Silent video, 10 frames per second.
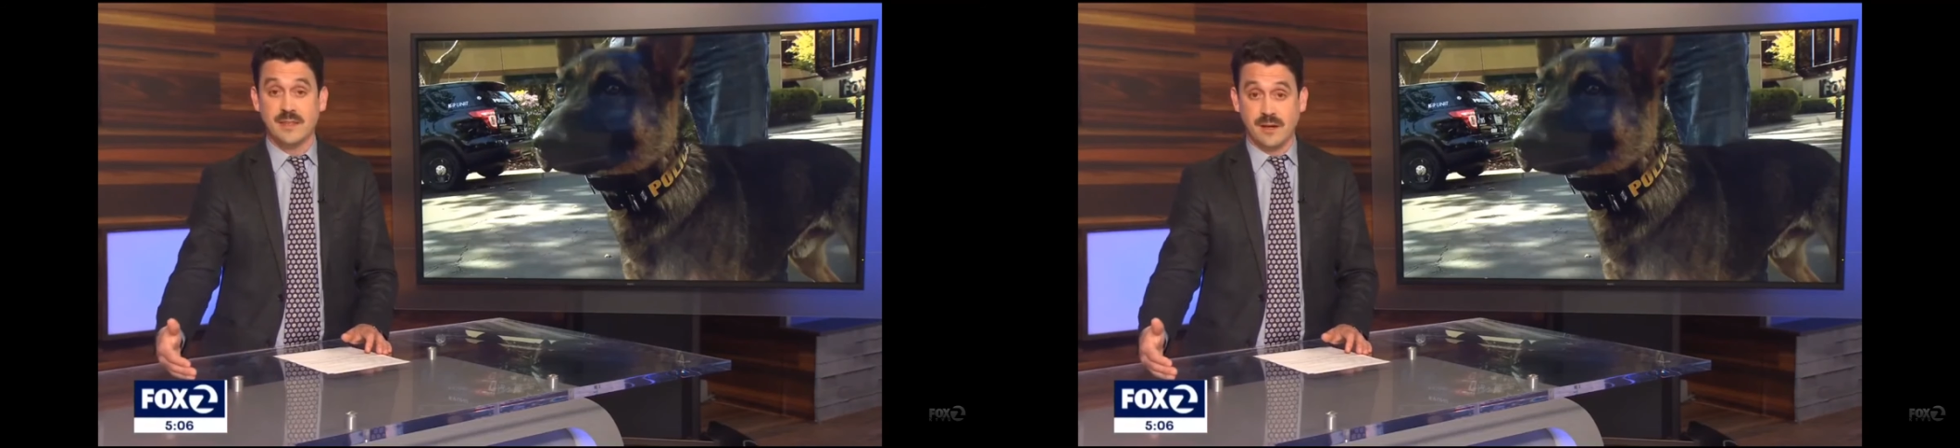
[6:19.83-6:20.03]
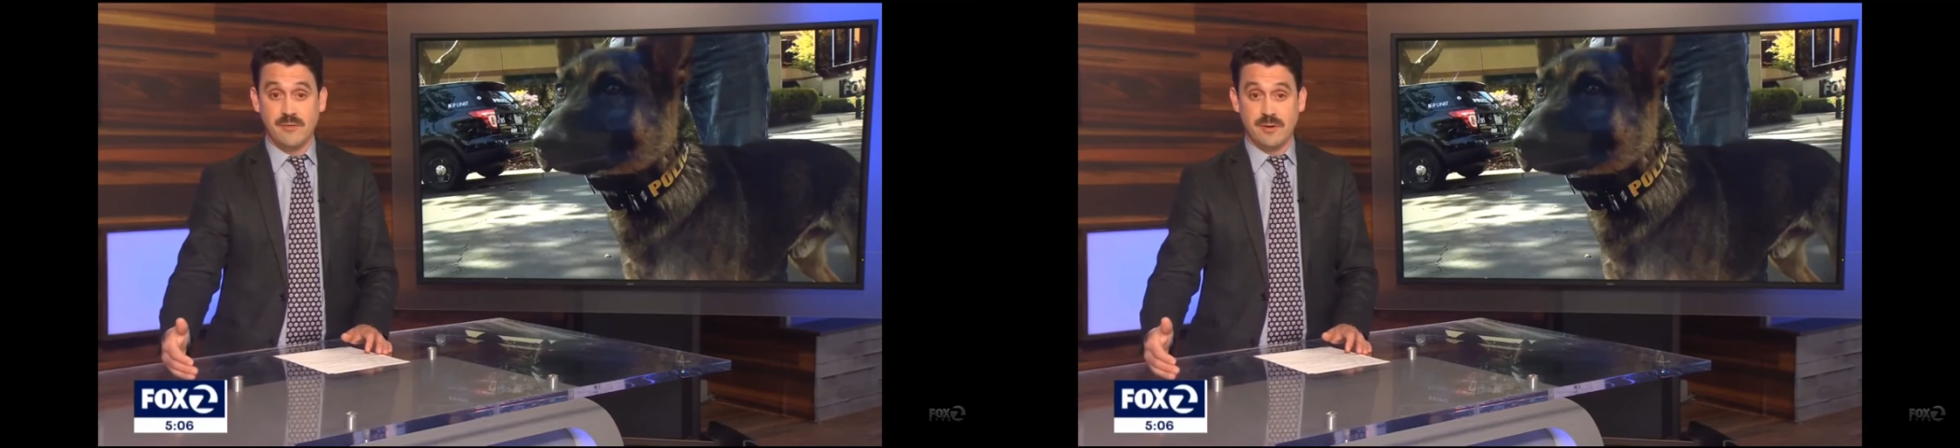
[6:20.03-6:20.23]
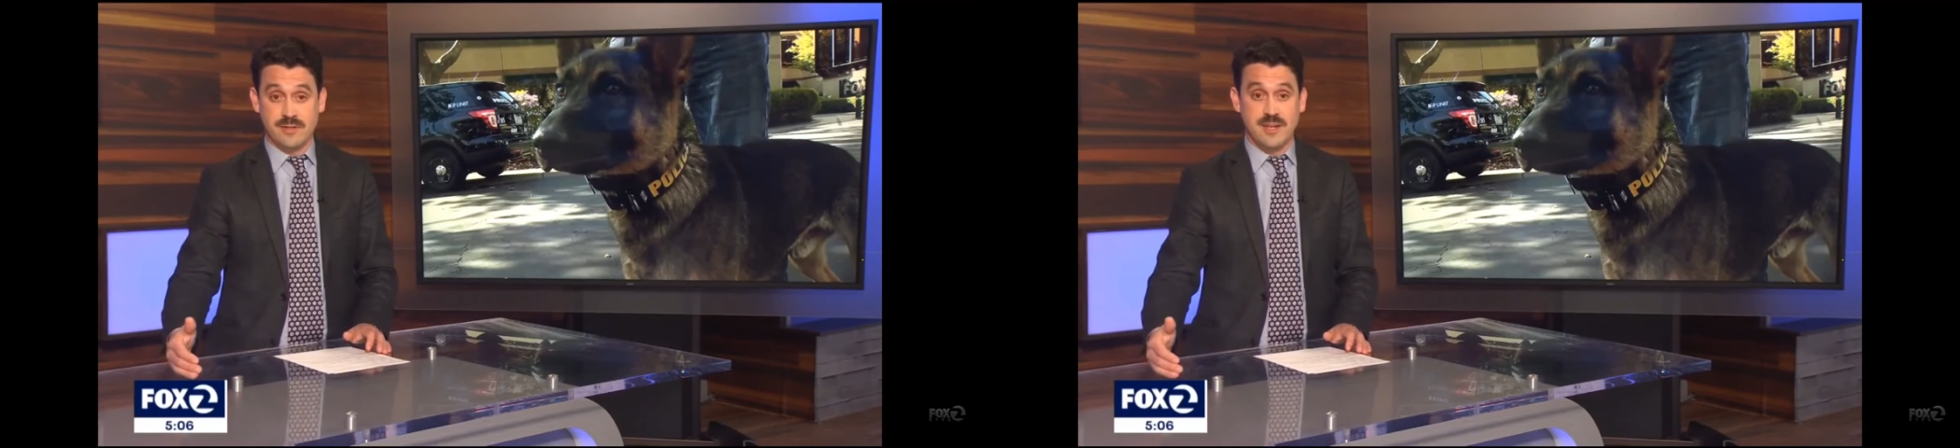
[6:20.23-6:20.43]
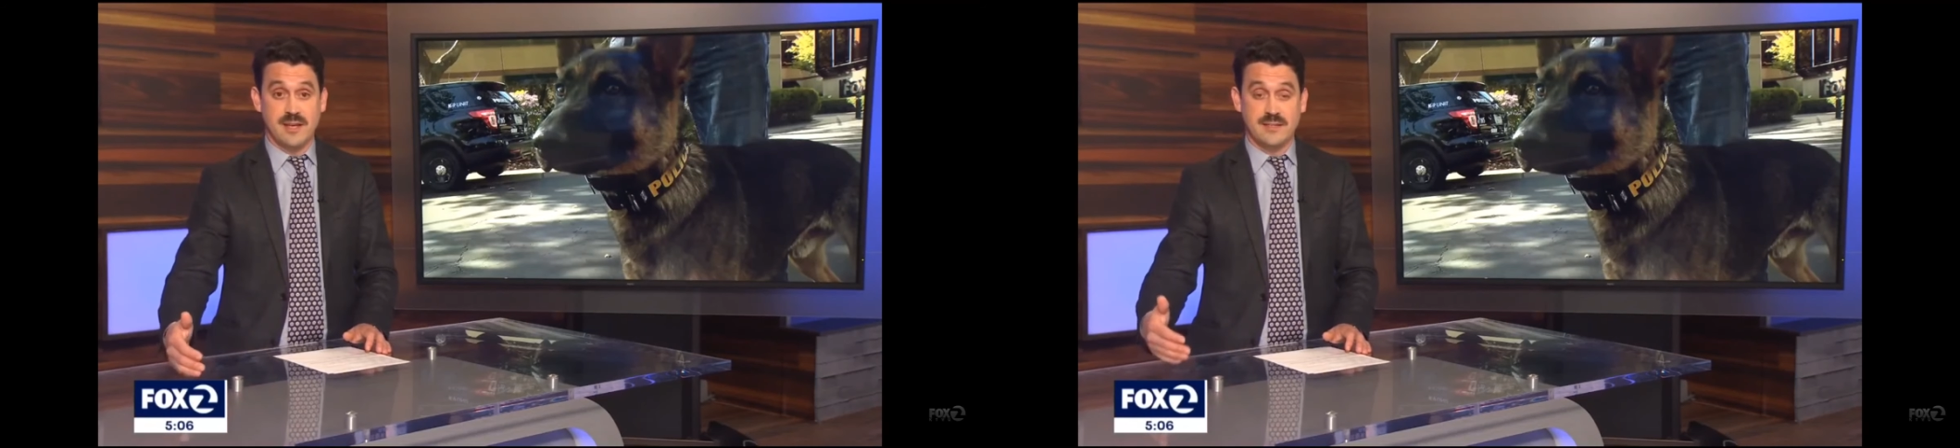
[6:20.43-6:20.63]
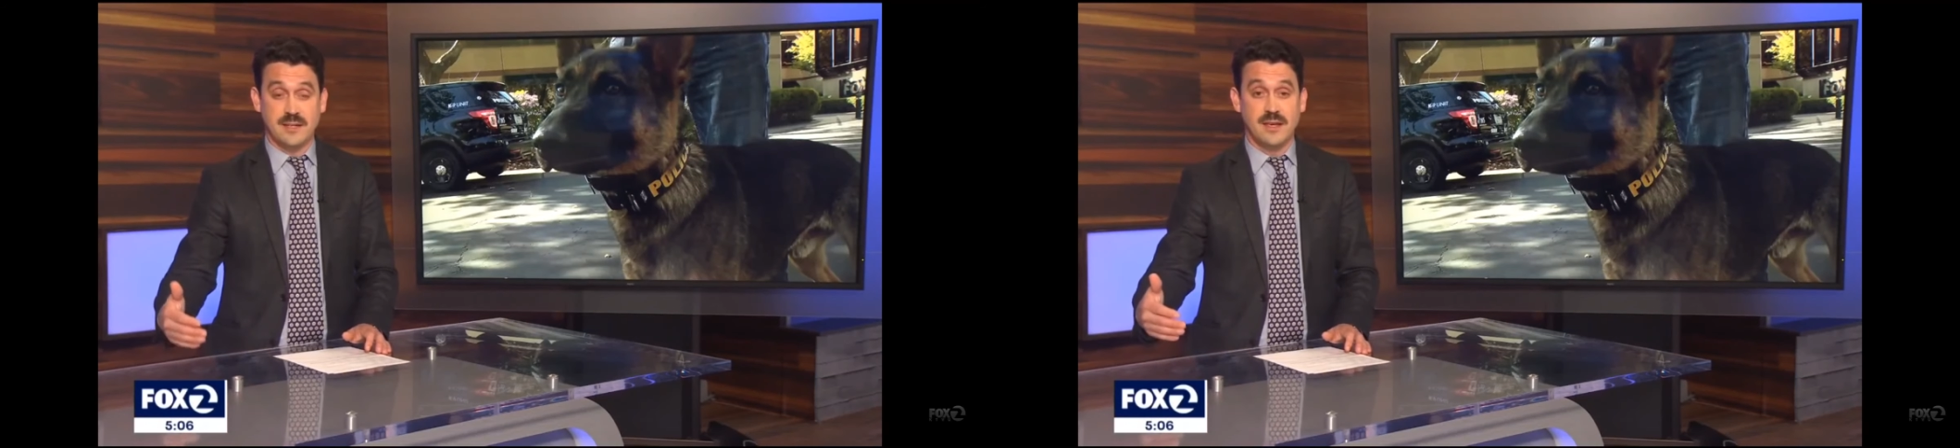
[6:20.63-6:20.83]
to the governor's
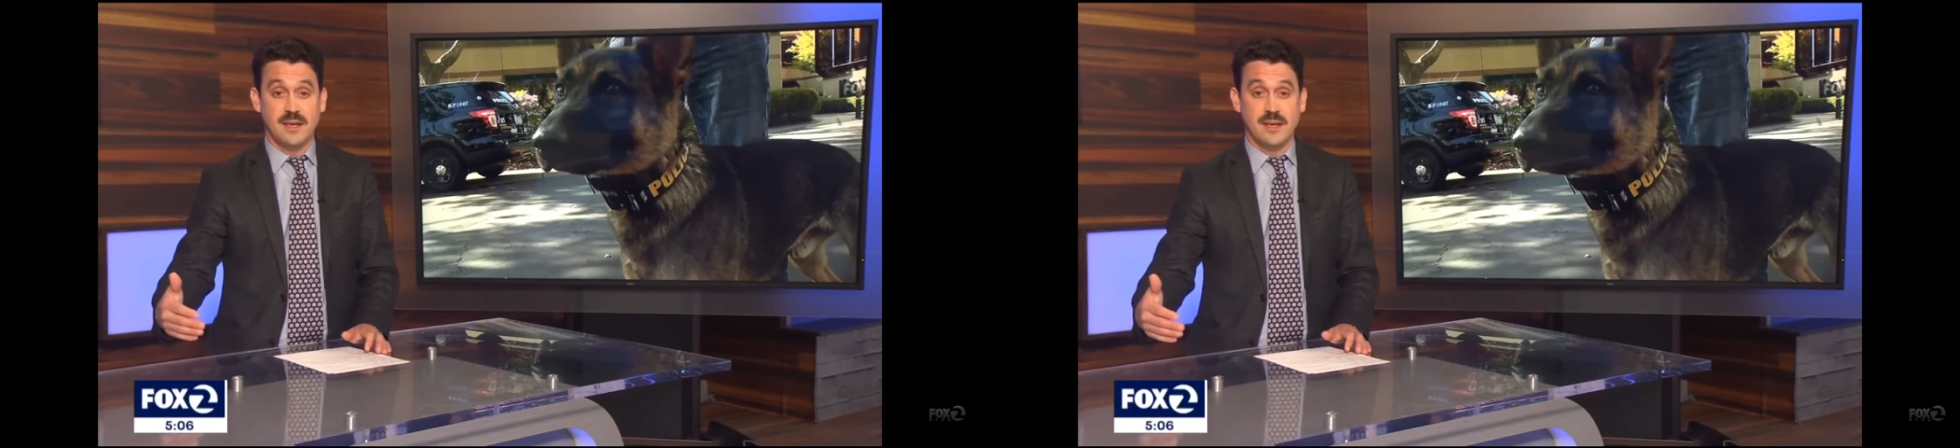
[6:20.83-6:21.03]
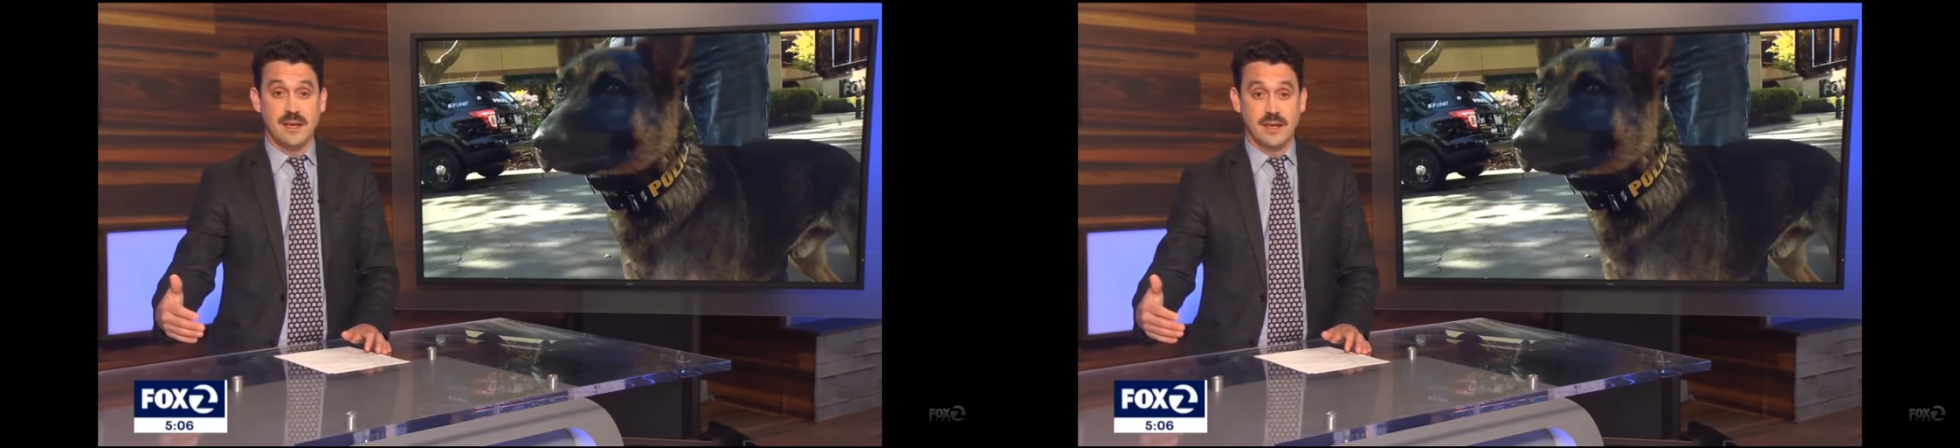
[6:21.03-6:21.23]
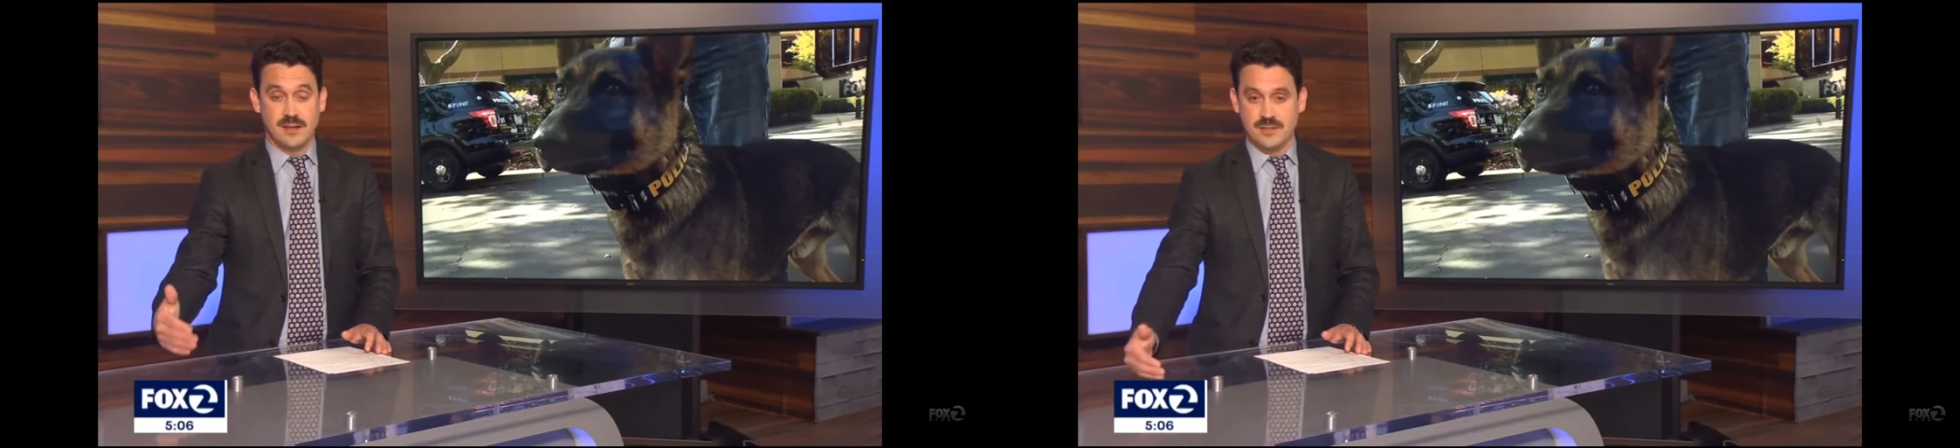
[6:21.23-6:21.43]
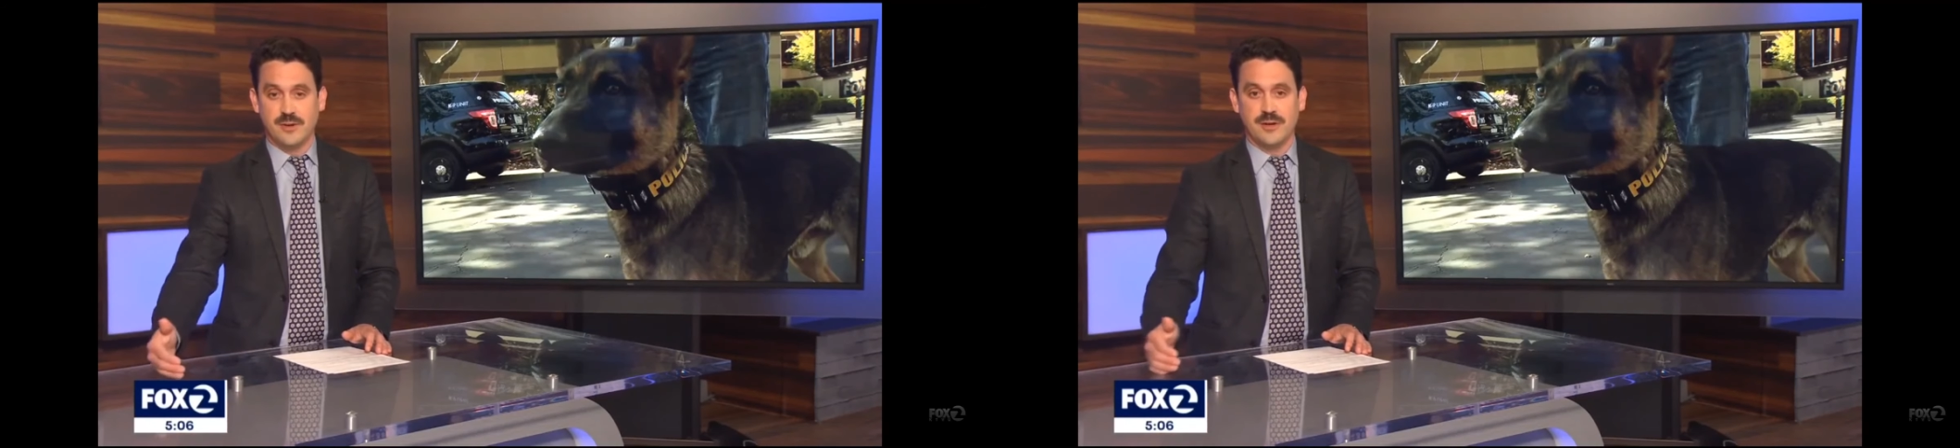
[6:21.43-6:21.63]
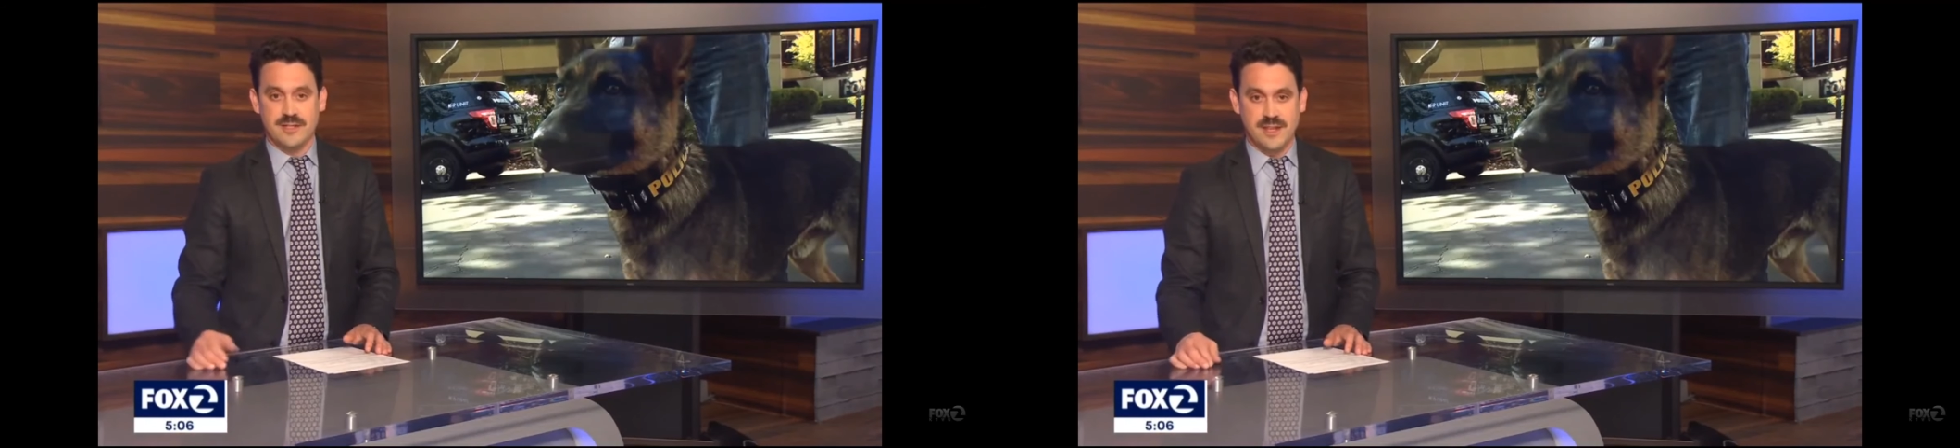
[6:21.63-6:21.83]
desk in its
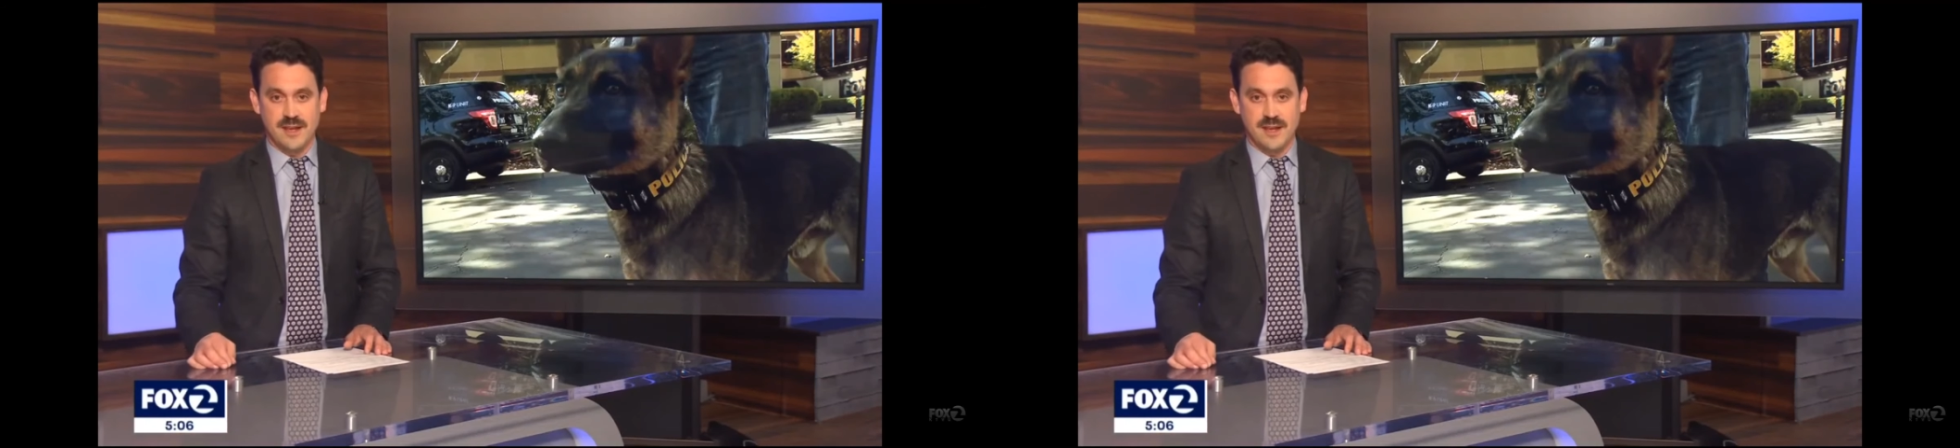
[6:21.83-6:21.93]
current